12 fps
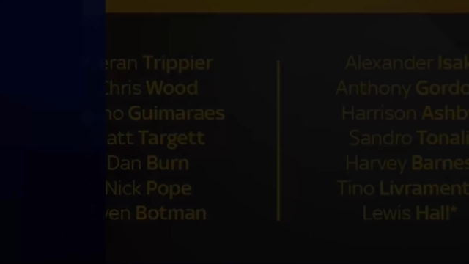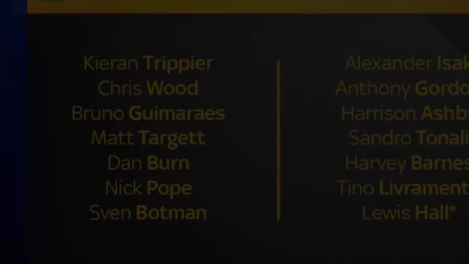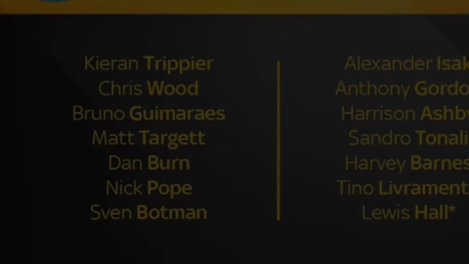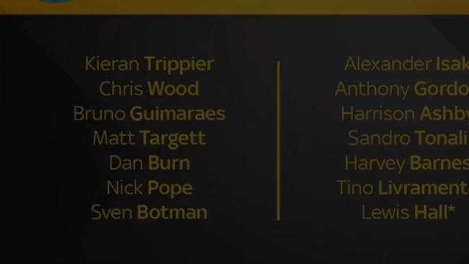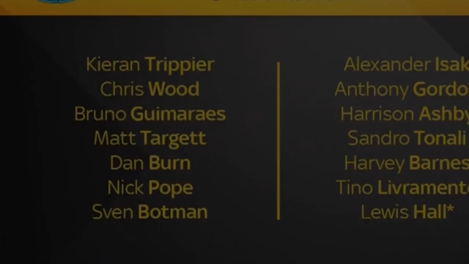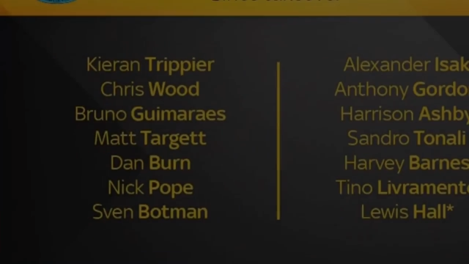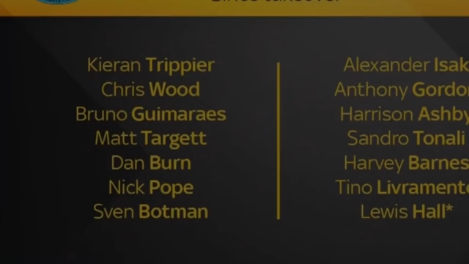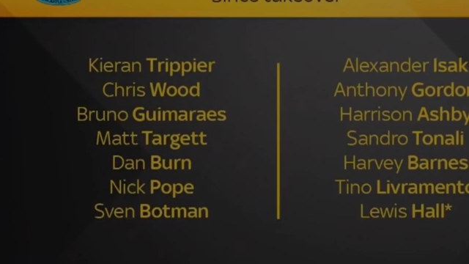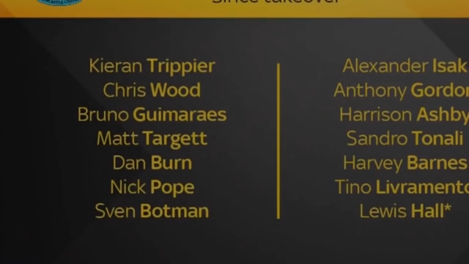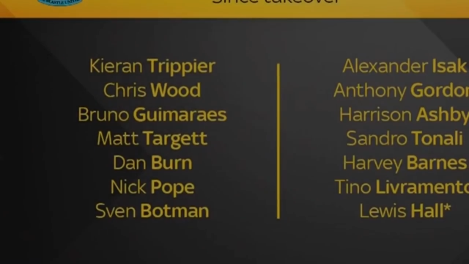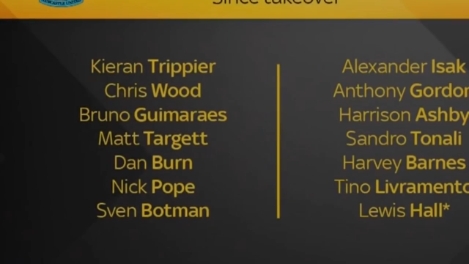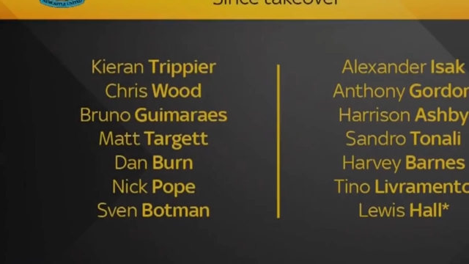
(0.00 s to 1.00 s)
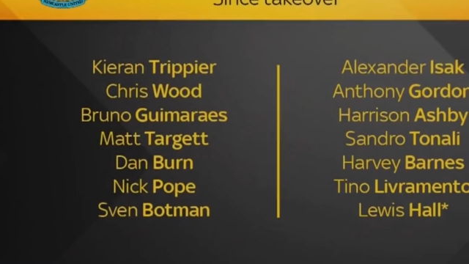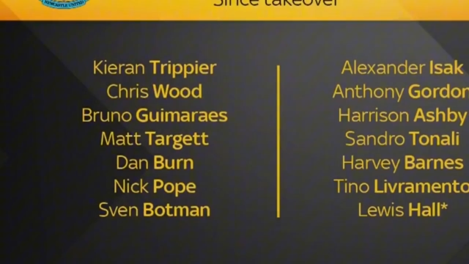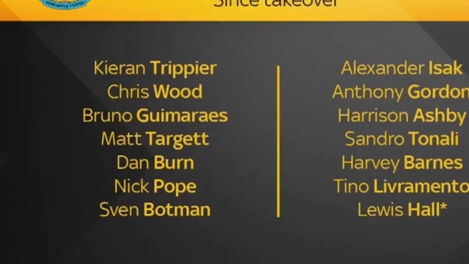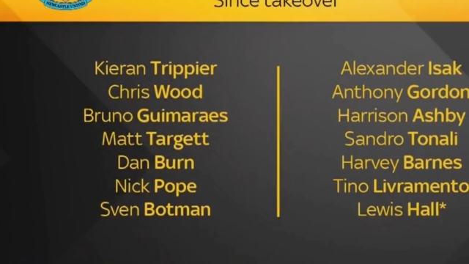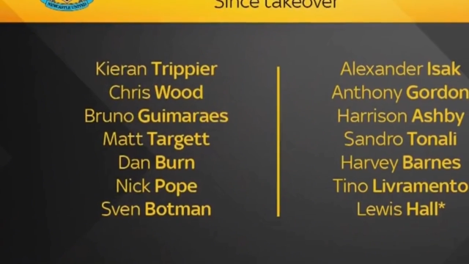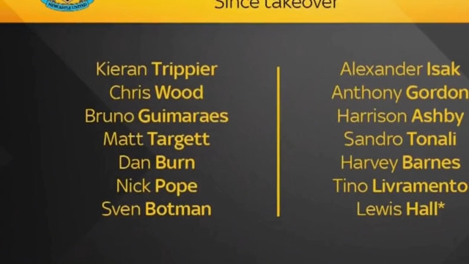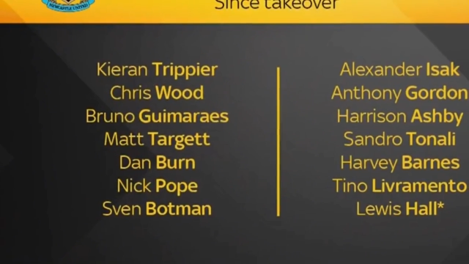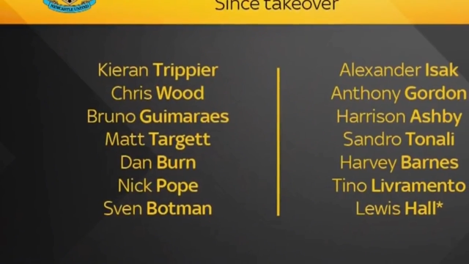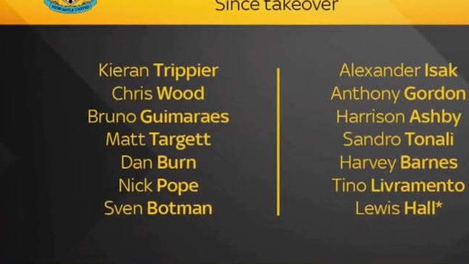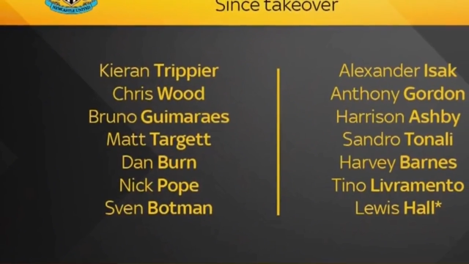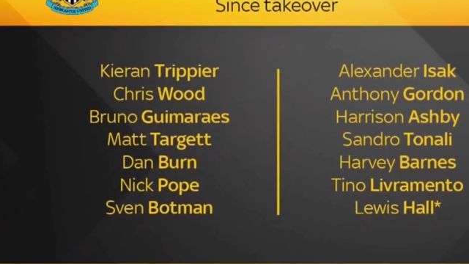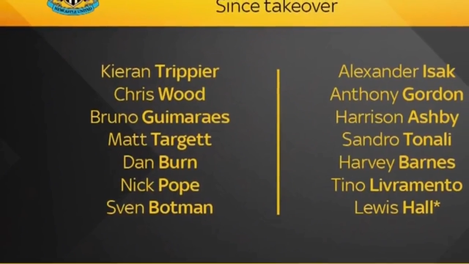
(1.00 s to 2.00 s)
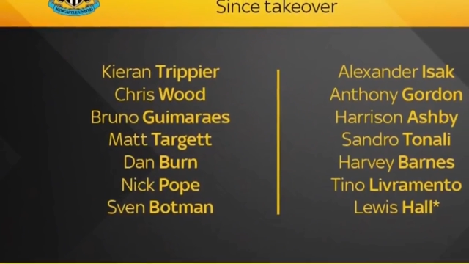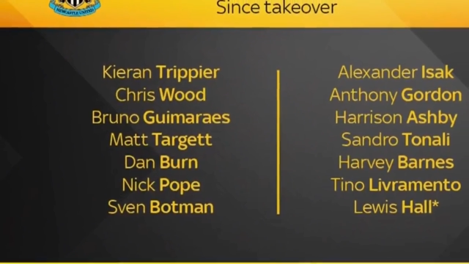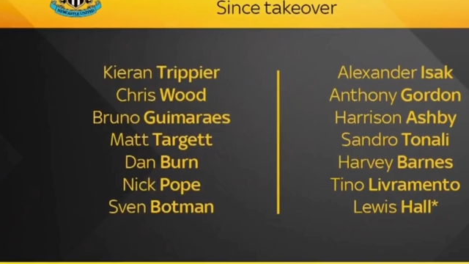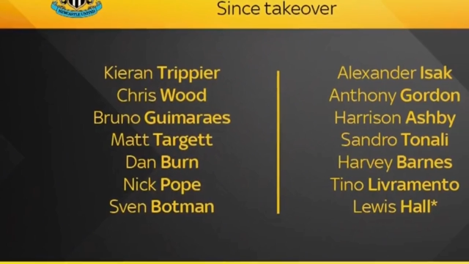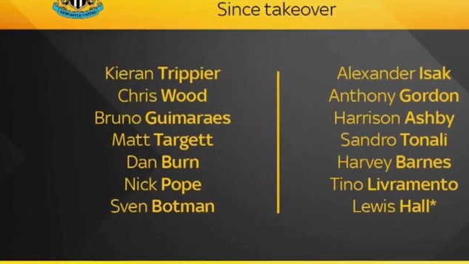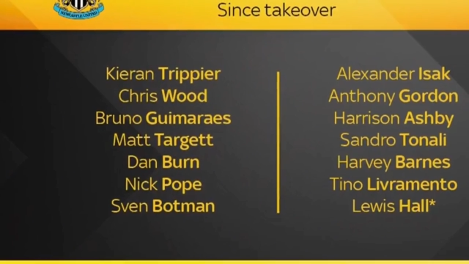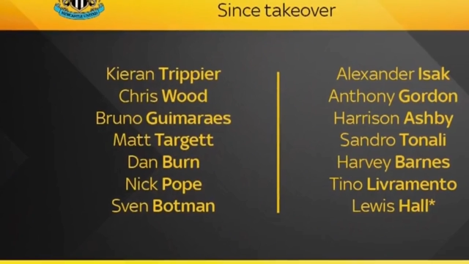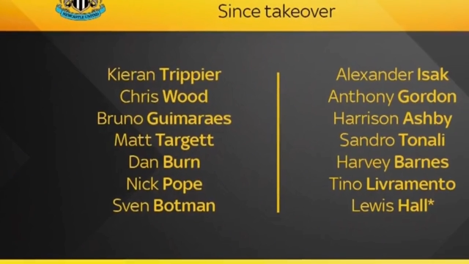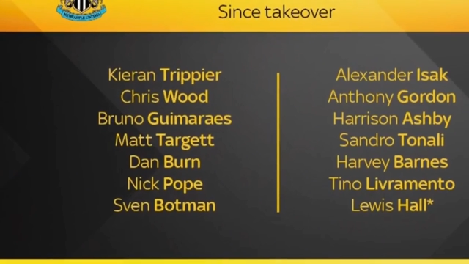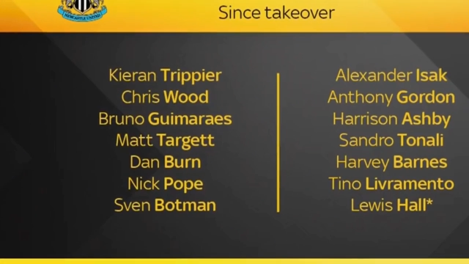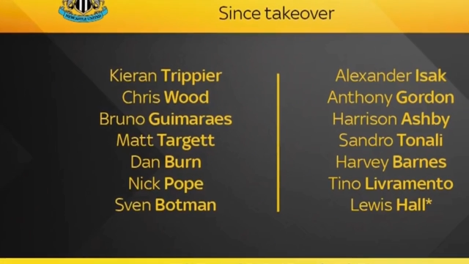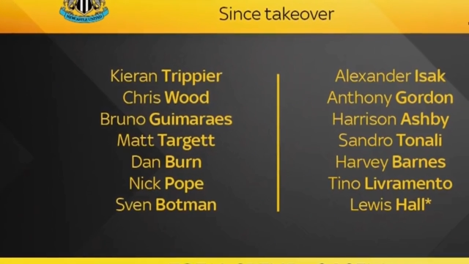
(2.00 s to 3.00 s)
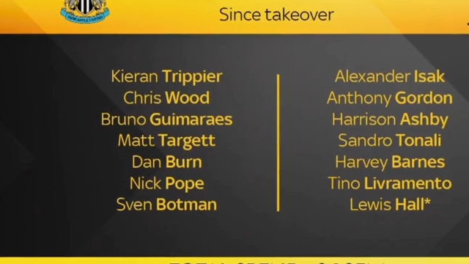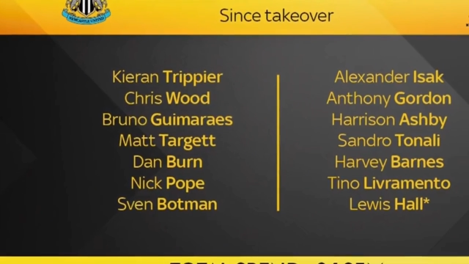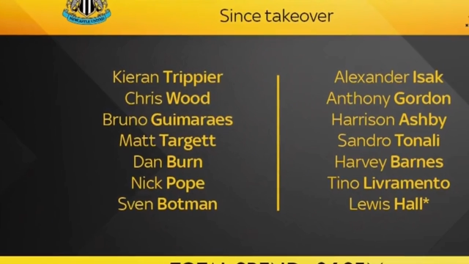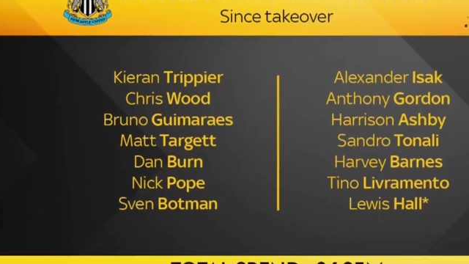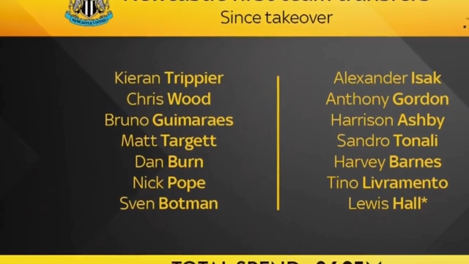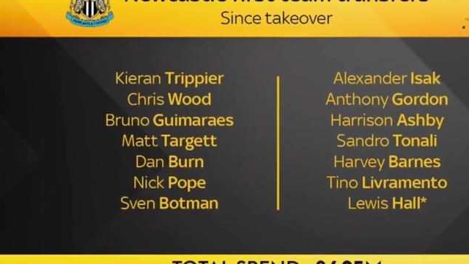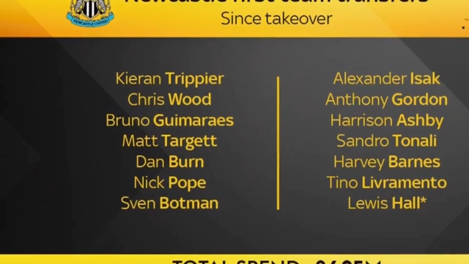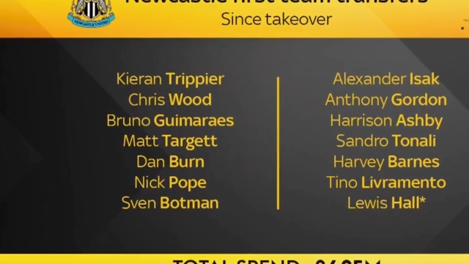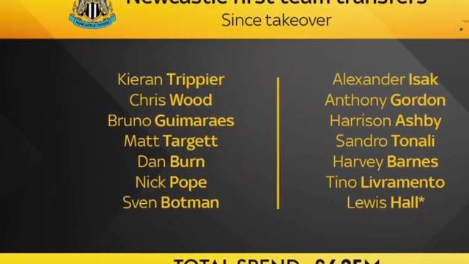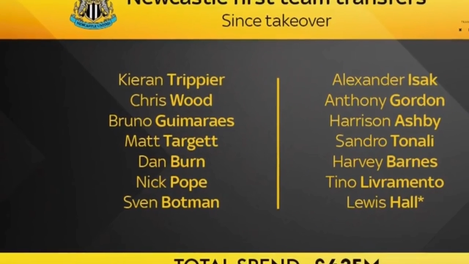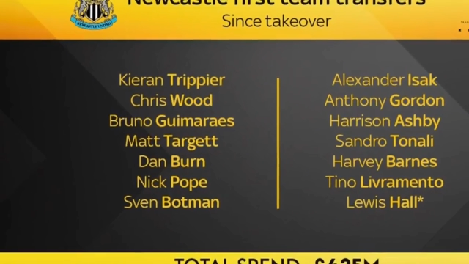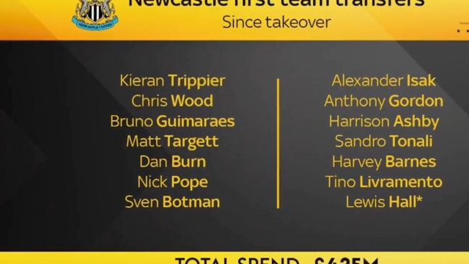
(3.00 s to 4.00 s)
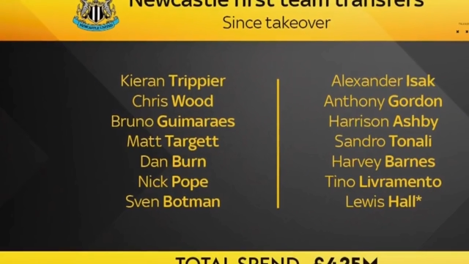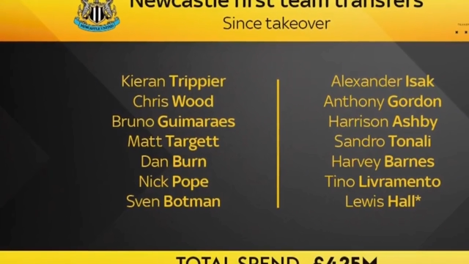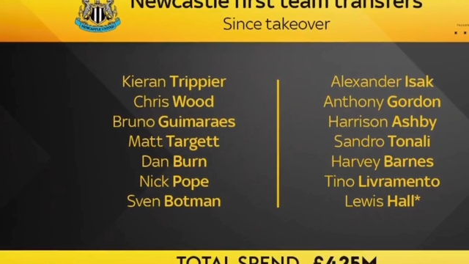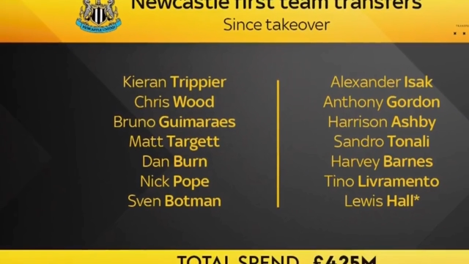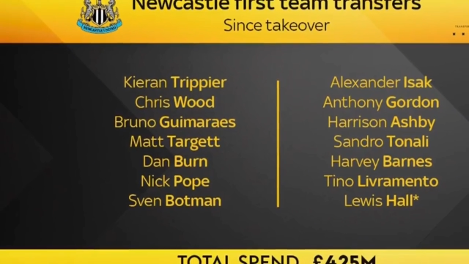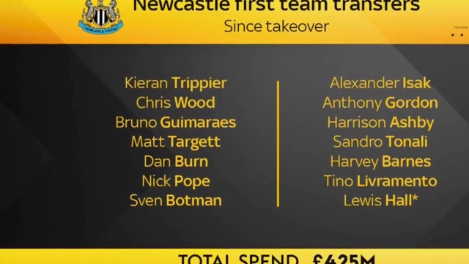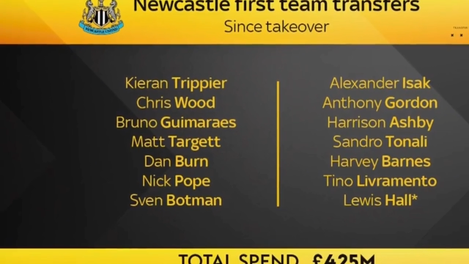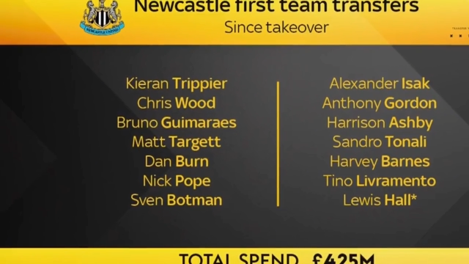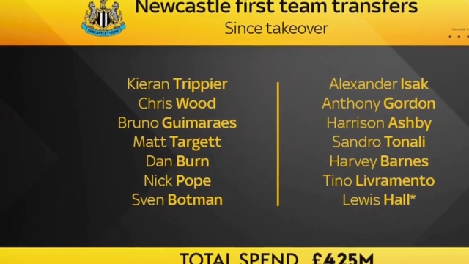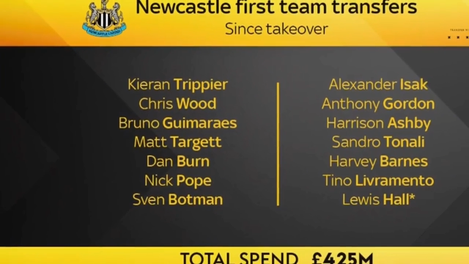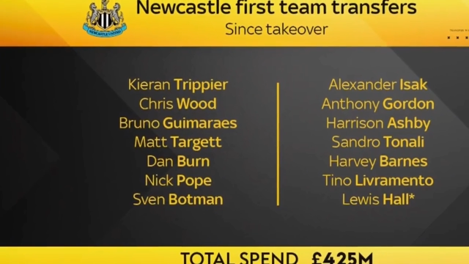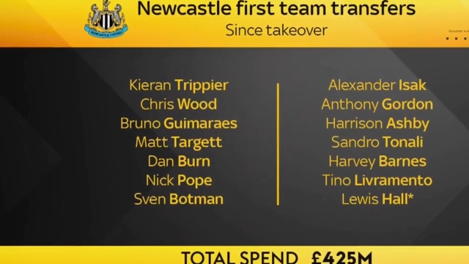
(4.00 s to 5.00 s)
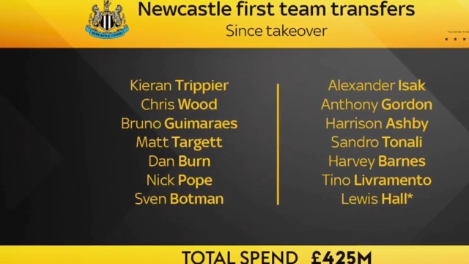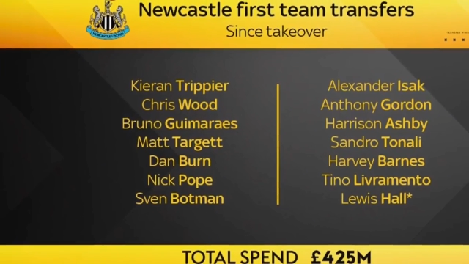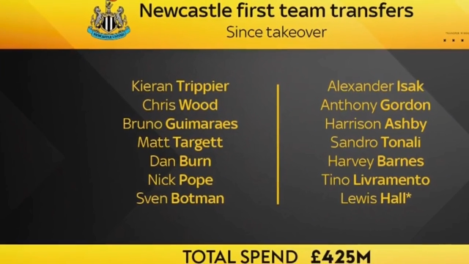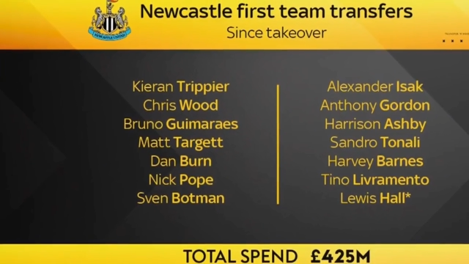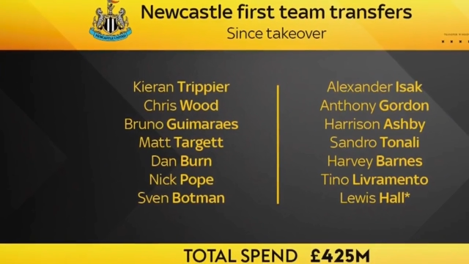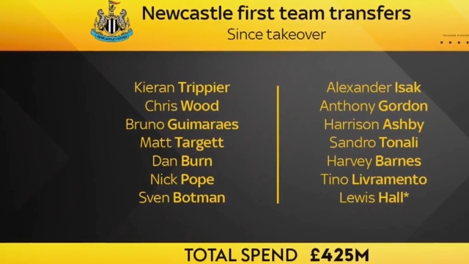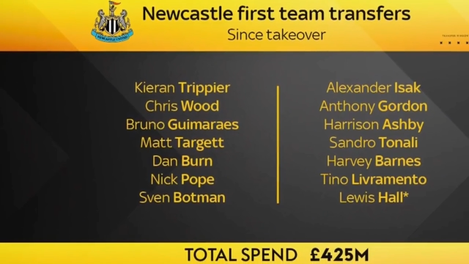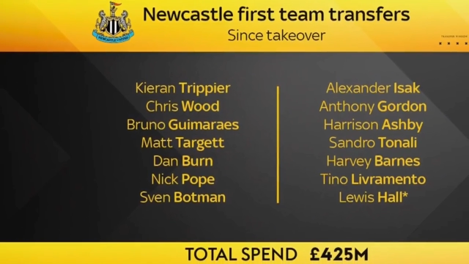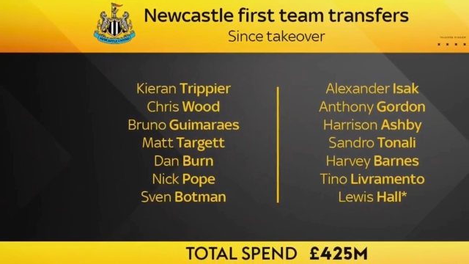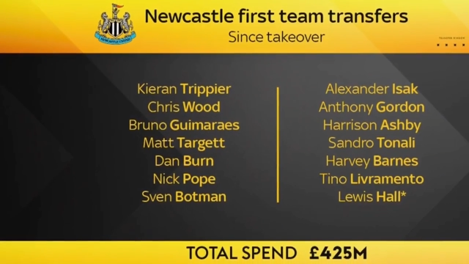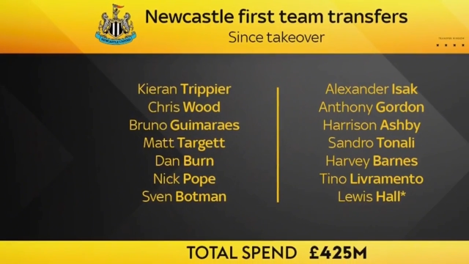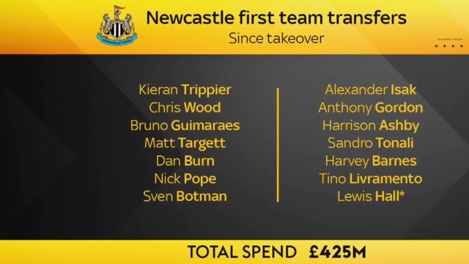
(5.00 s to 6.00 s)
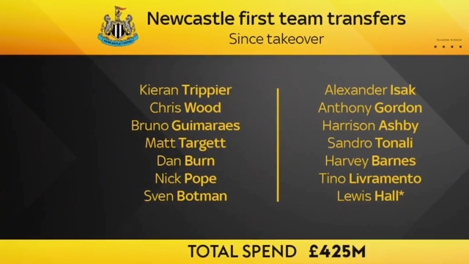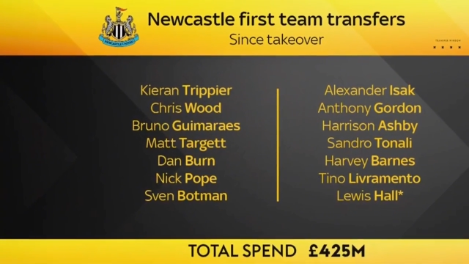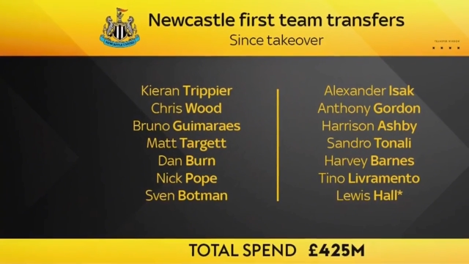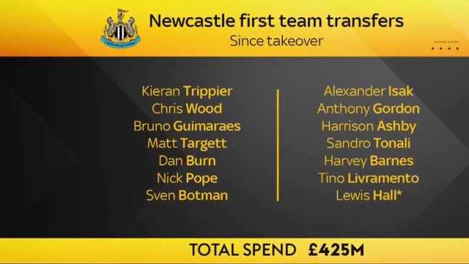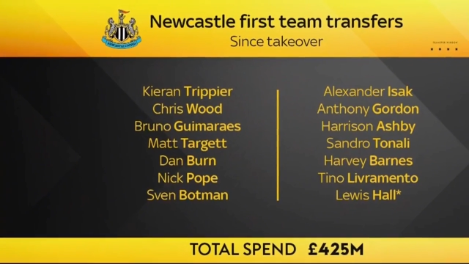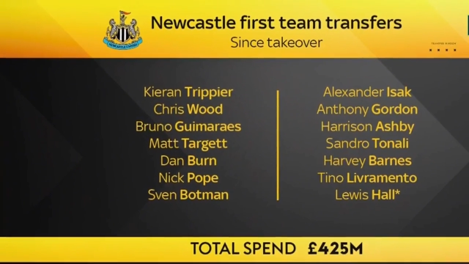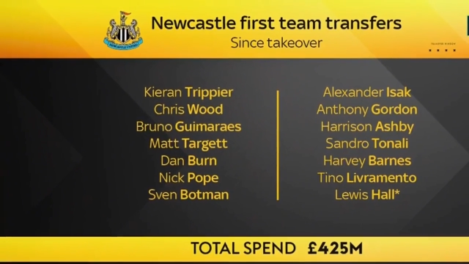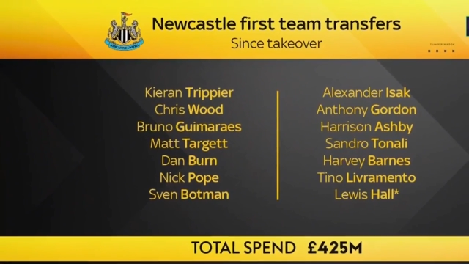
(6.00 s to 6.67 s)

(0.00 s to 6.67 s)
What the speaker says: Nobody's mouth can be seen.